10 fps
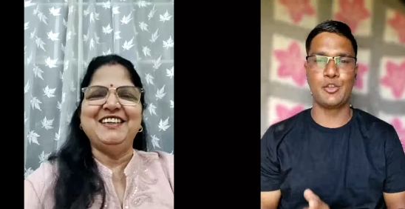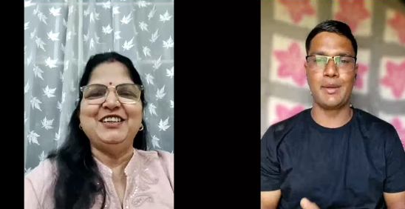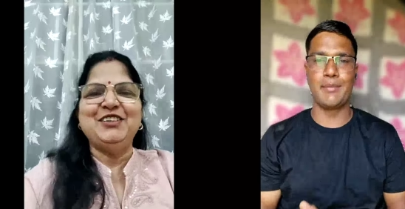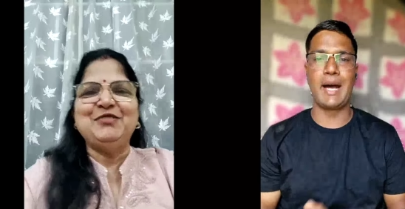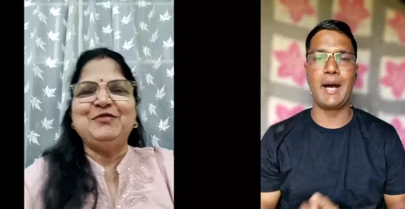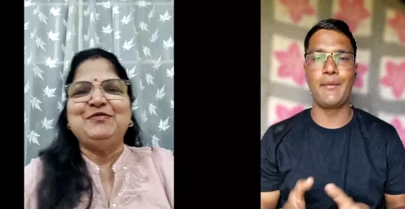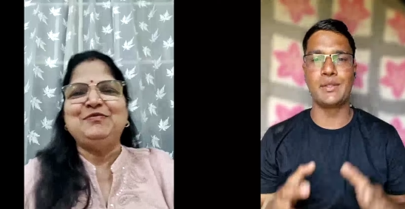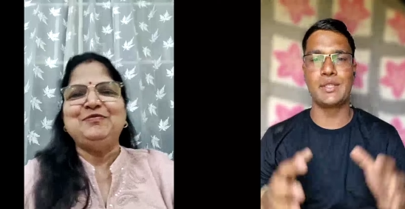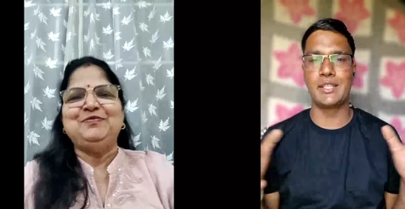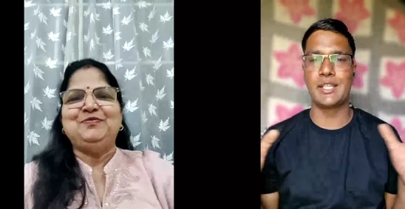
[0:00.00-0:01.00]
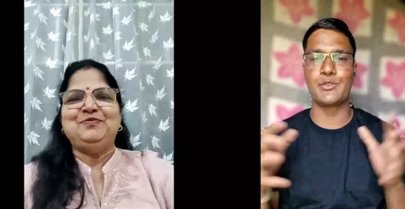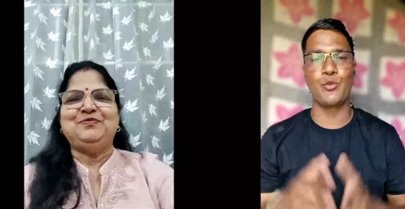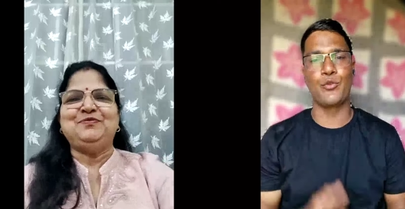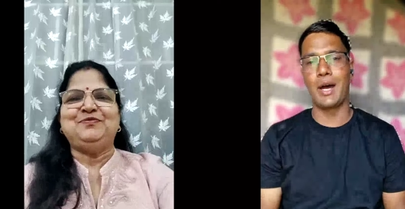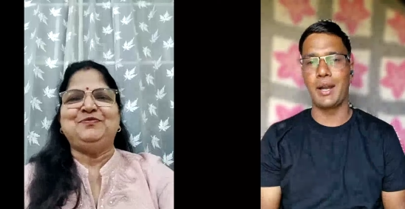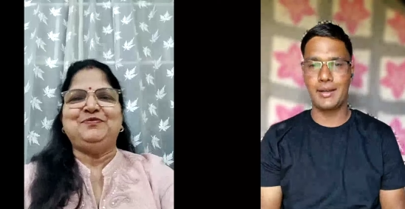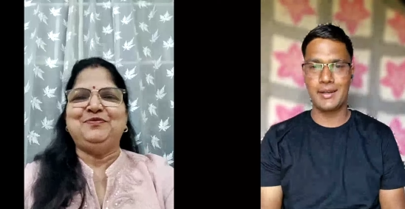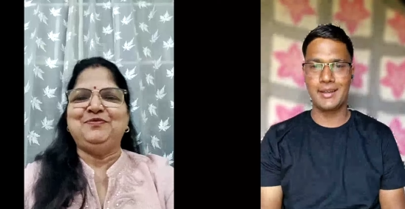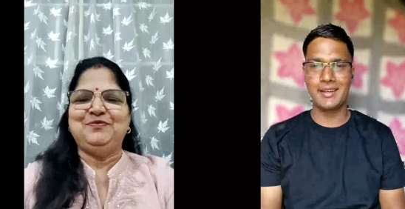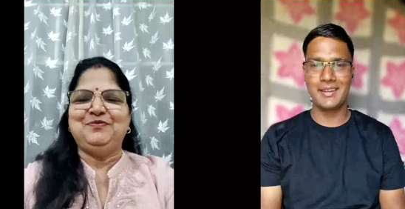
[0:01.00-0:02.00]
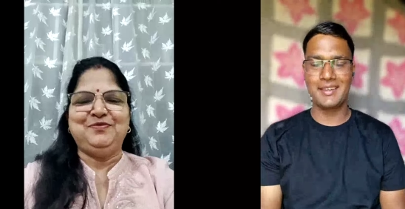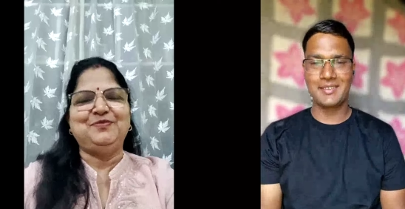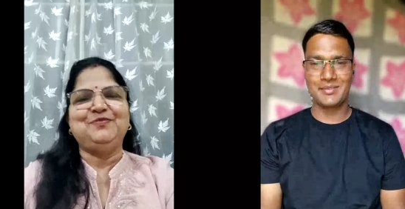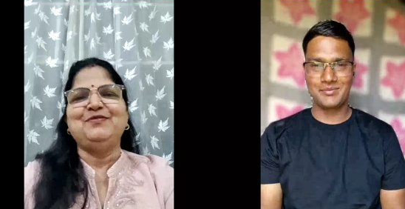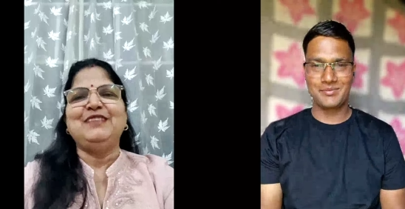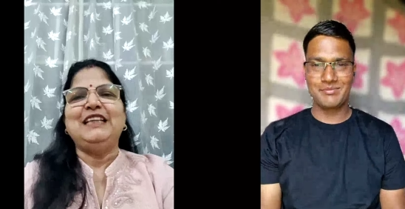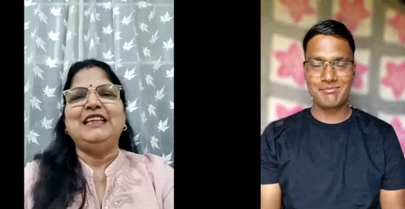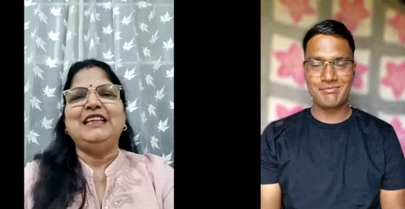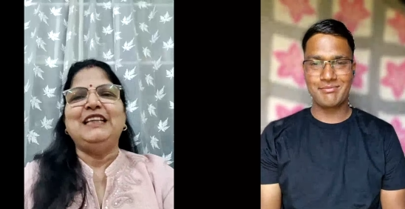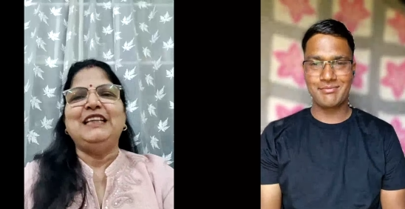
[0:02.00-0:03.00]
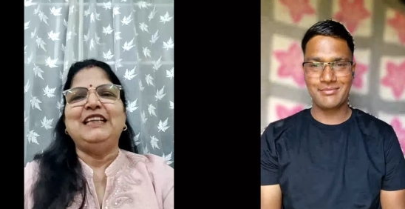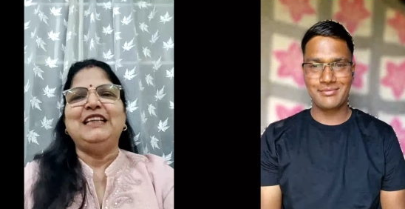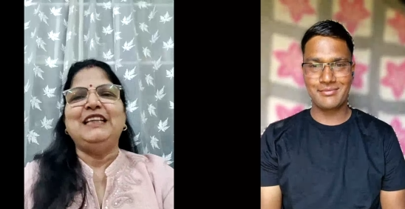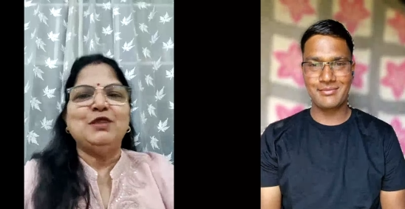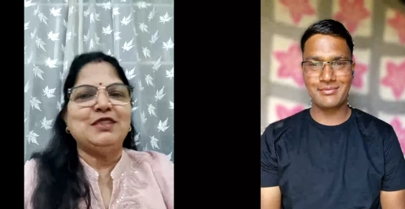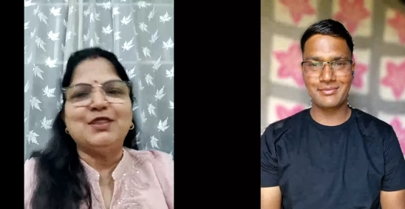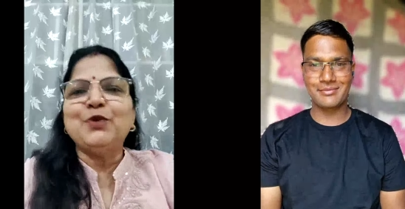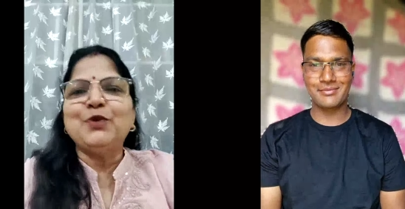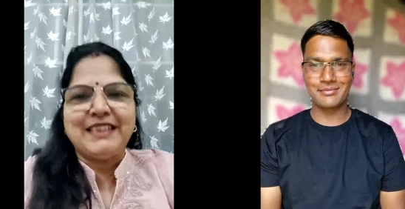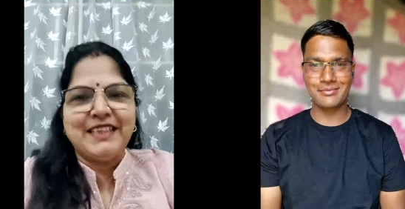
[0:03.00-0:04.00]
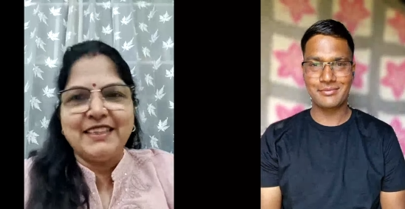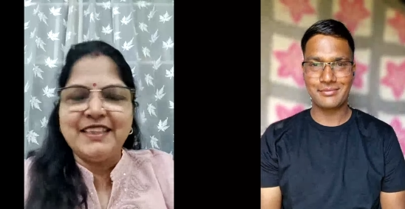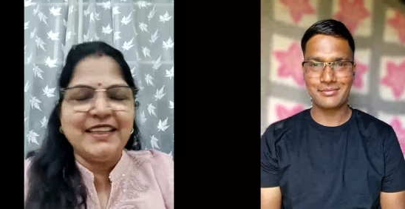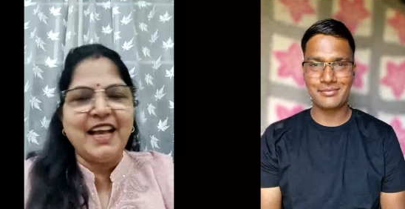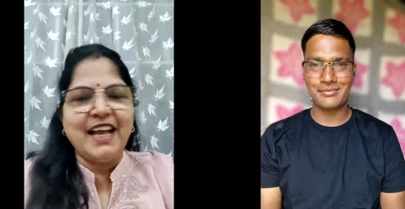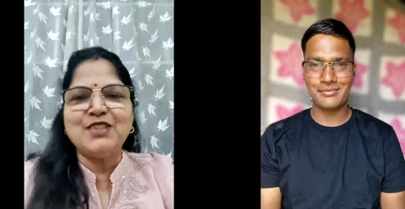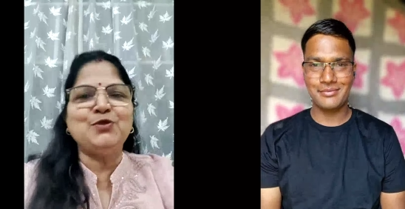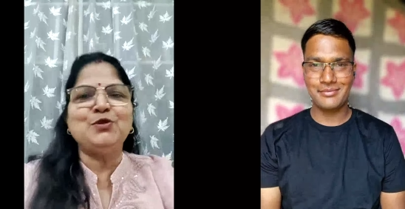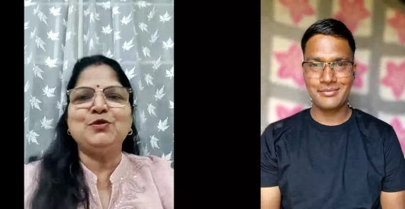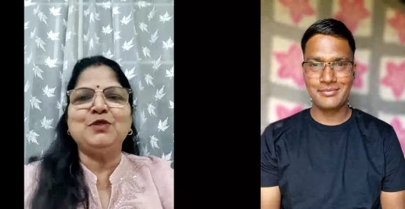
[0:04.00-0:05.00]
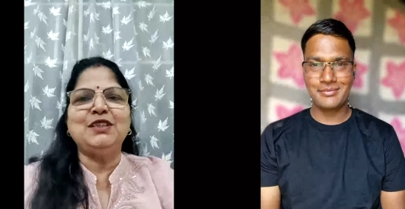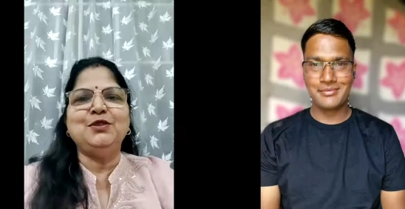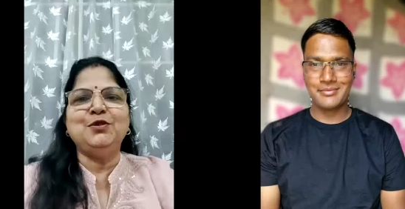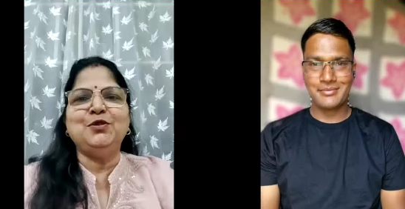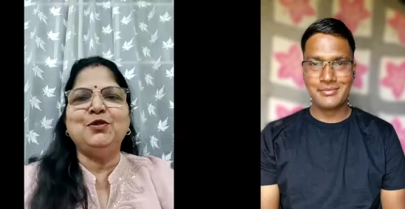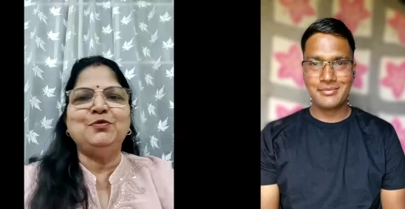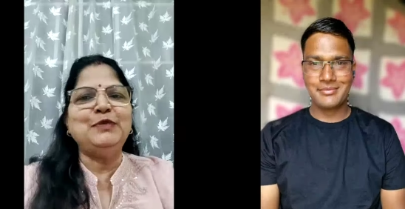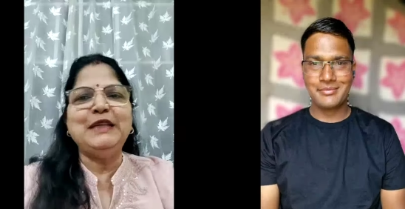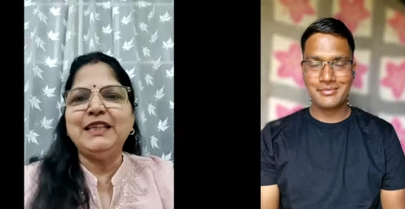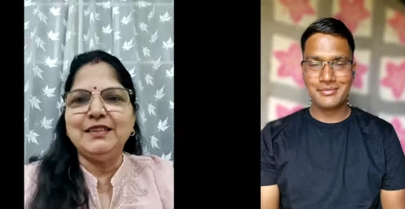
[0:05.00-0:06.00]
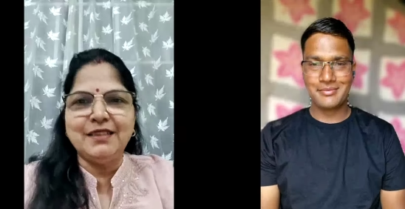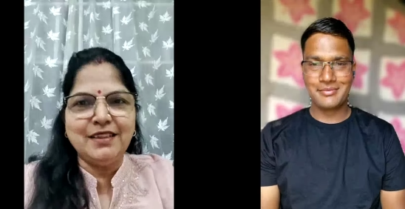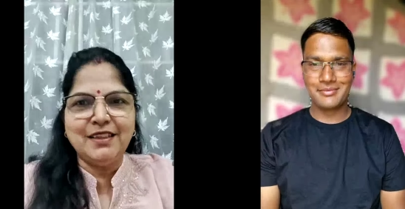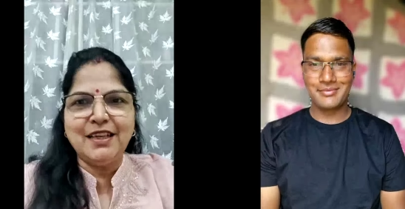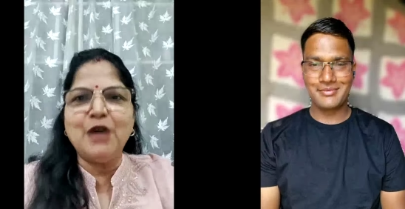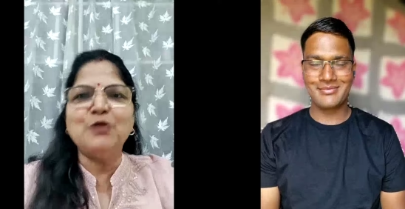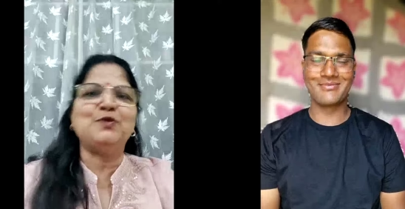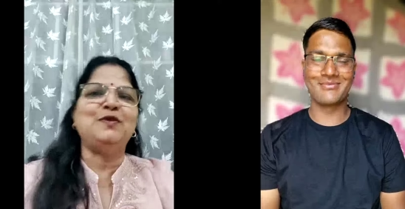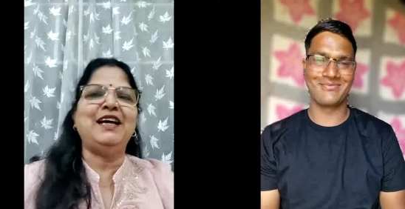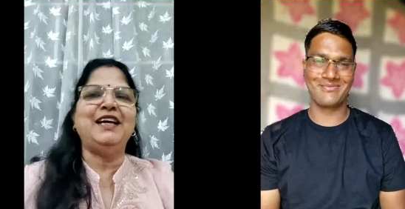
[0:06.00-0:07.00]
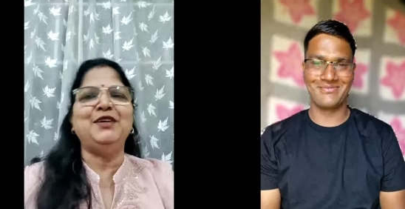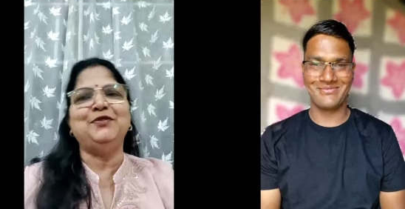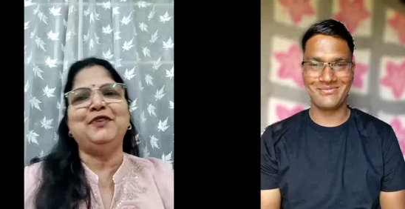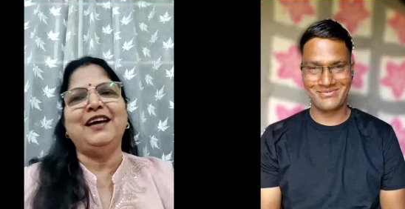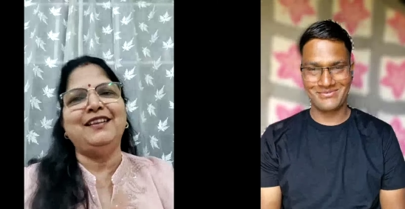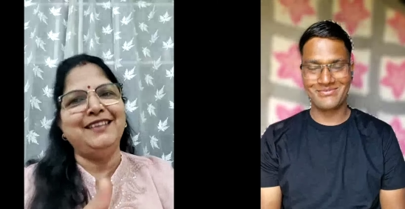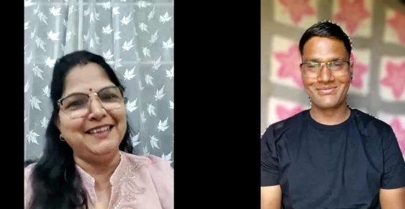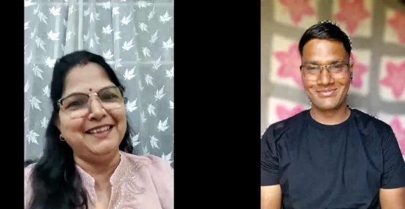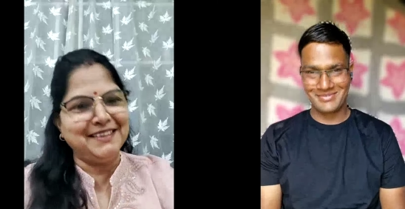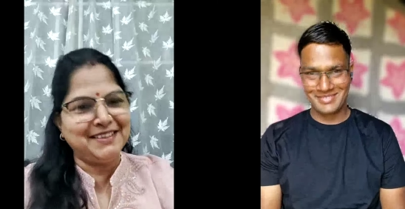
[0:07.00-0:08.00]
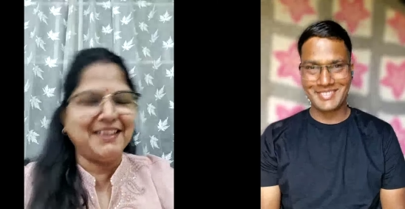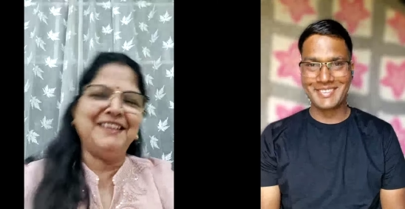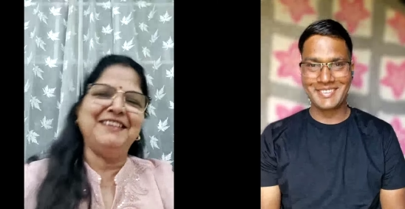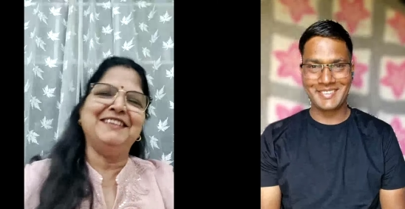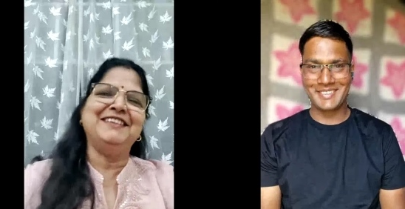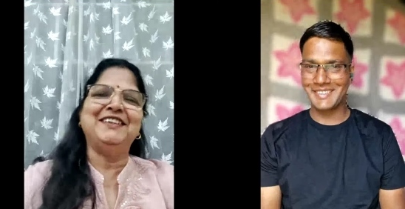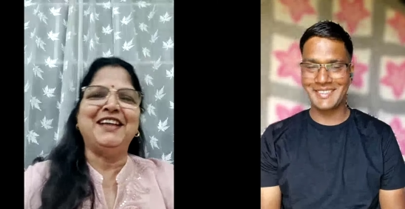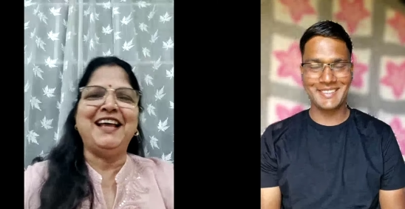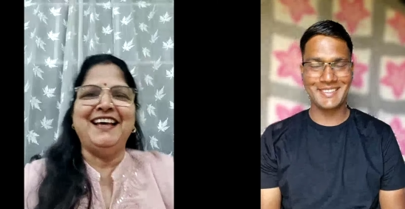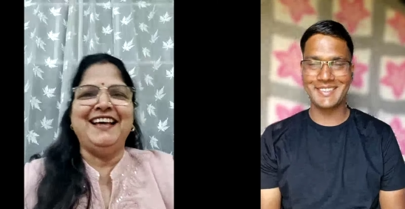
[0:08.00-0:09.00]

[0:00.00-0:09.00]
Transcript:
Speaker 1: Manju ma'am? How was your day so far?
Speaker 2: My day was quite hectic as usual, you know, a housewife and then a trainer